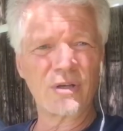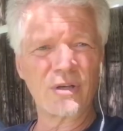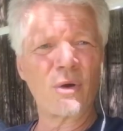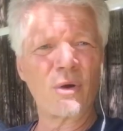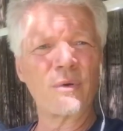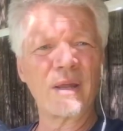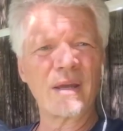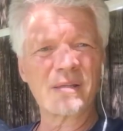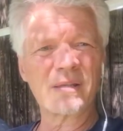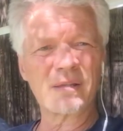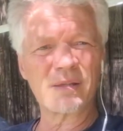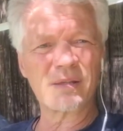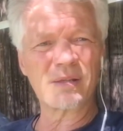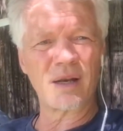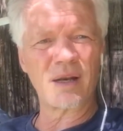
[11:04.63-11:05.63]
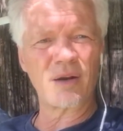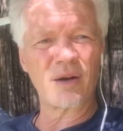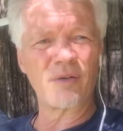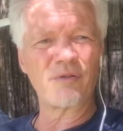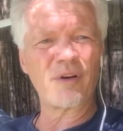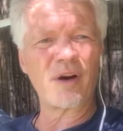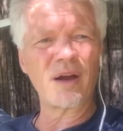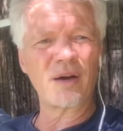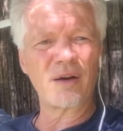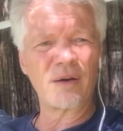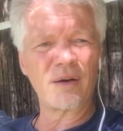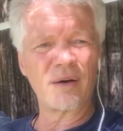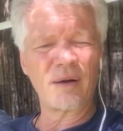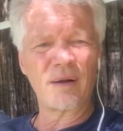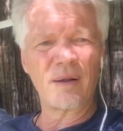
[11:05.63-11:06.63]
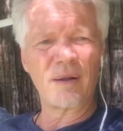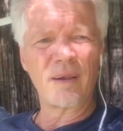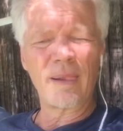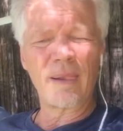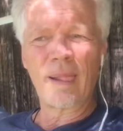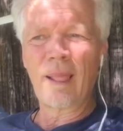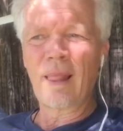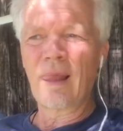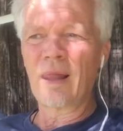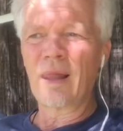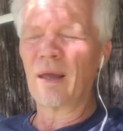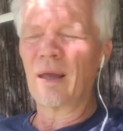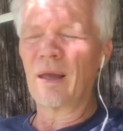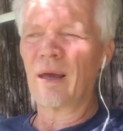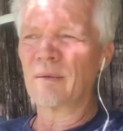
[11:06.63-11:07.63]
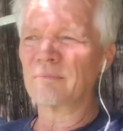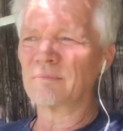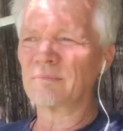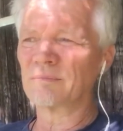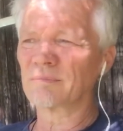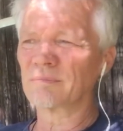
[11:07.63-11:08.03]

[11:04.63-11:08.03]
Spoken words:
in your own nest and set it on fire. And